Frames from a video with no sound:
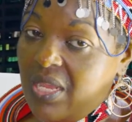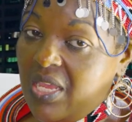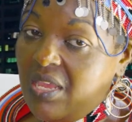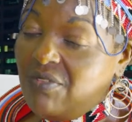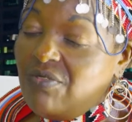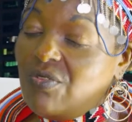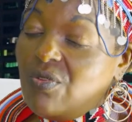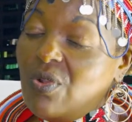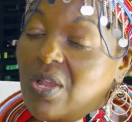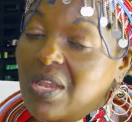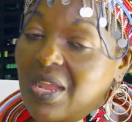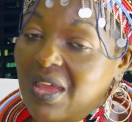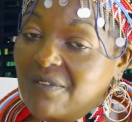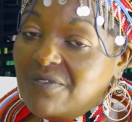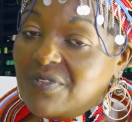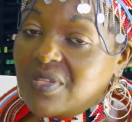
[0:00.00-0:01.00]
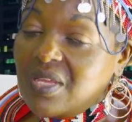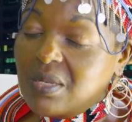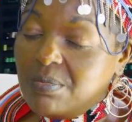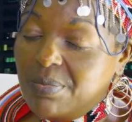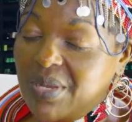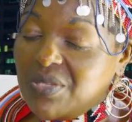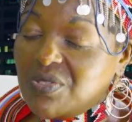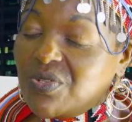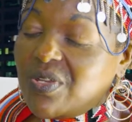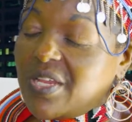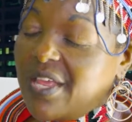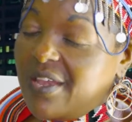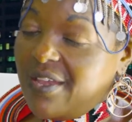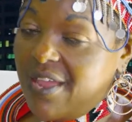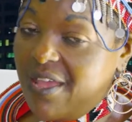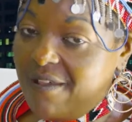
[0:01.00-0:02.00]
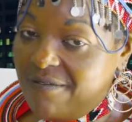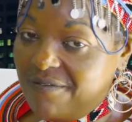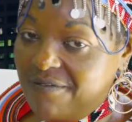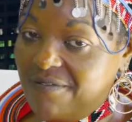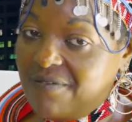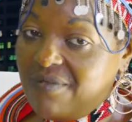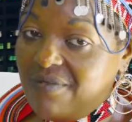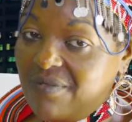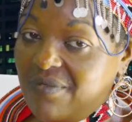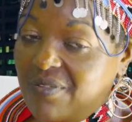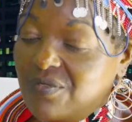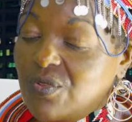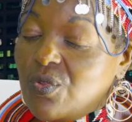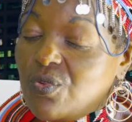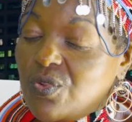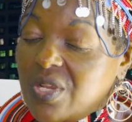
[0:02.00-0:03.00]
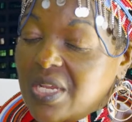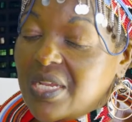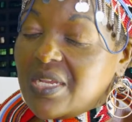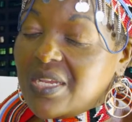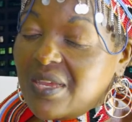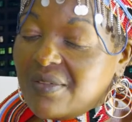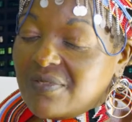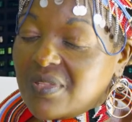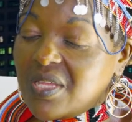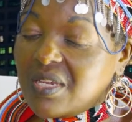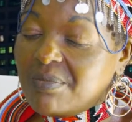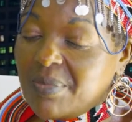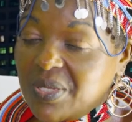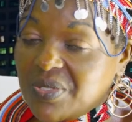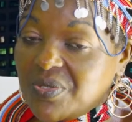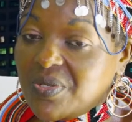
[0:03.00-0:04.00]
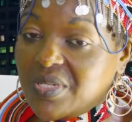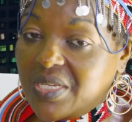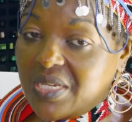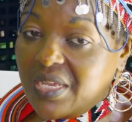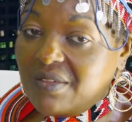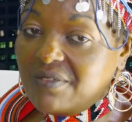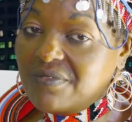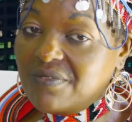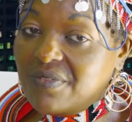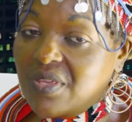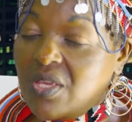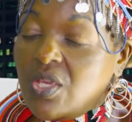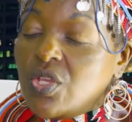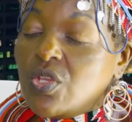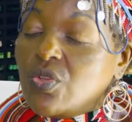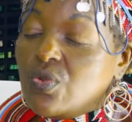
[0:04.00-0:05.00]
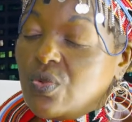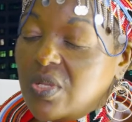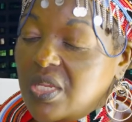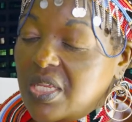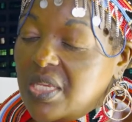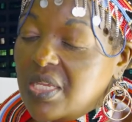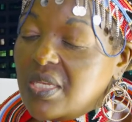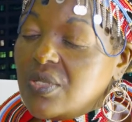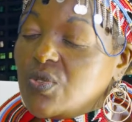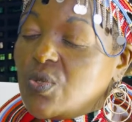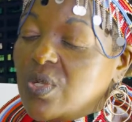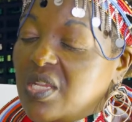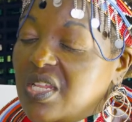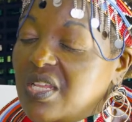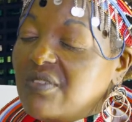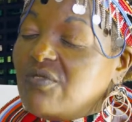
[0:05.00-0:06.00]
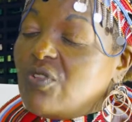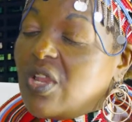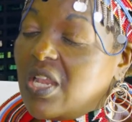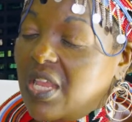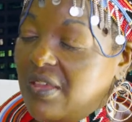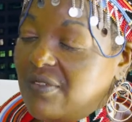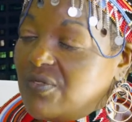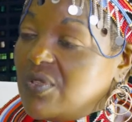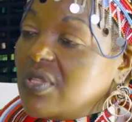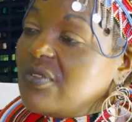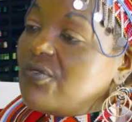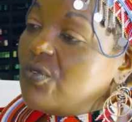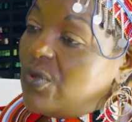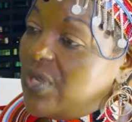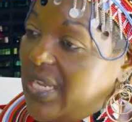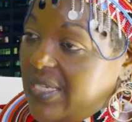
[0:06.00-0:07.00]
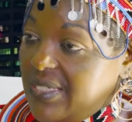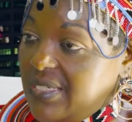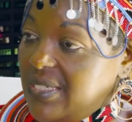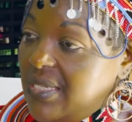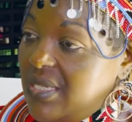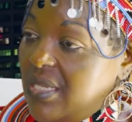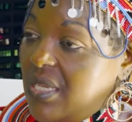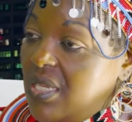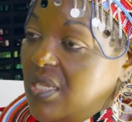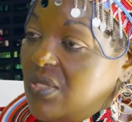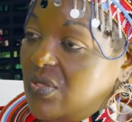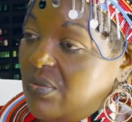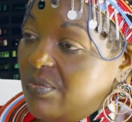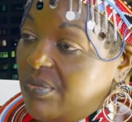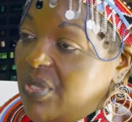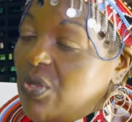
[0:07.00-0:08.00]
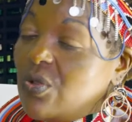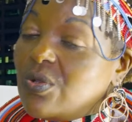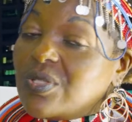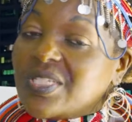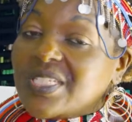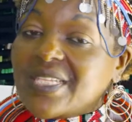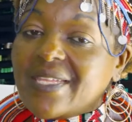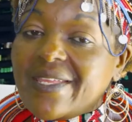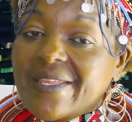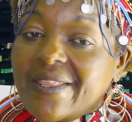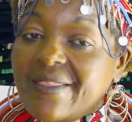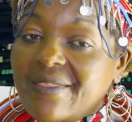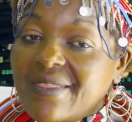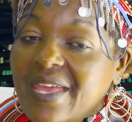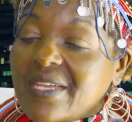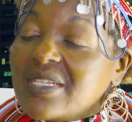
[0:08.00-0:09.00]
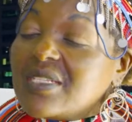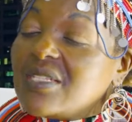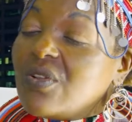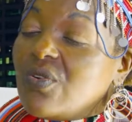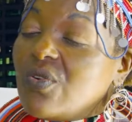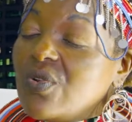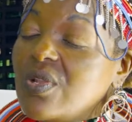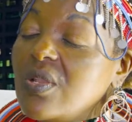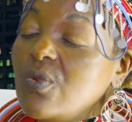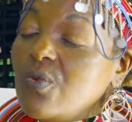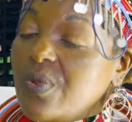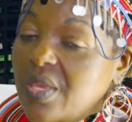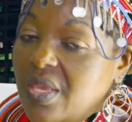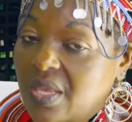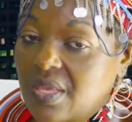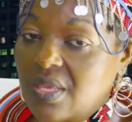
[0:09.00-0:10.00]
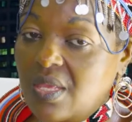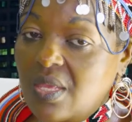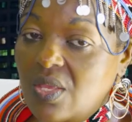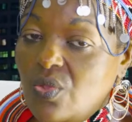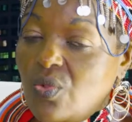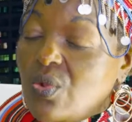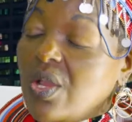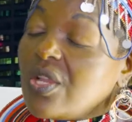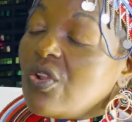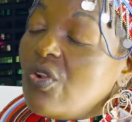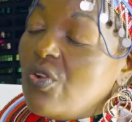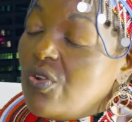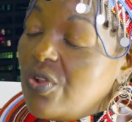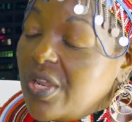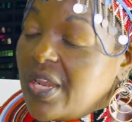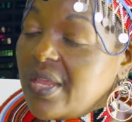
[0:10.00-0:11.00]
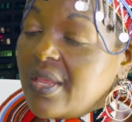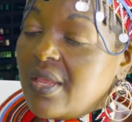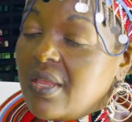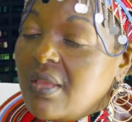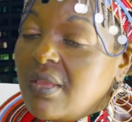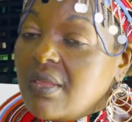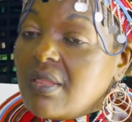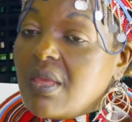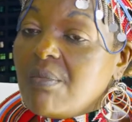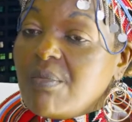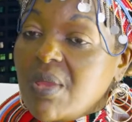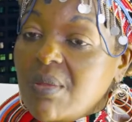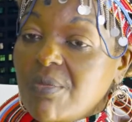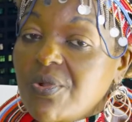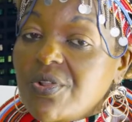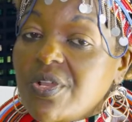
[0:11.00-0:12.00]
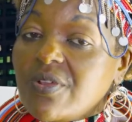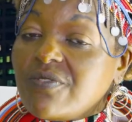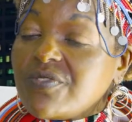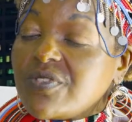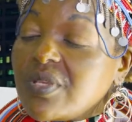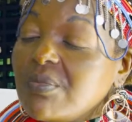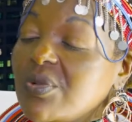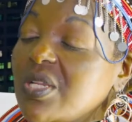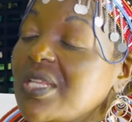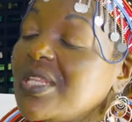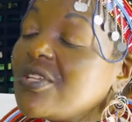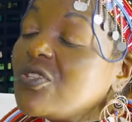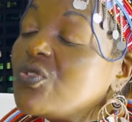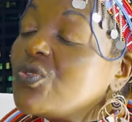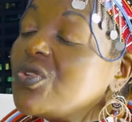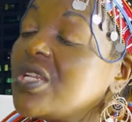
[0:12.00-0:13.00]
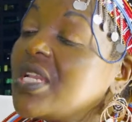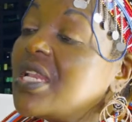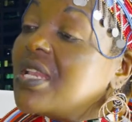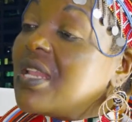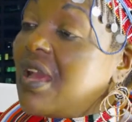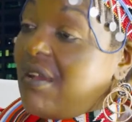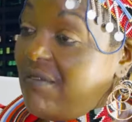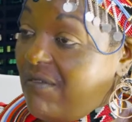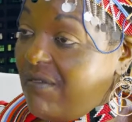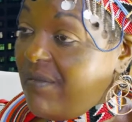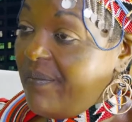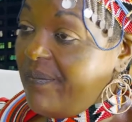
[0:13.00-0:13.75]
If you loved that person enough, if you really loved that person enough, you need to live your life to the fullest. Because that is the only way you can honor a memory of somebody that you really love.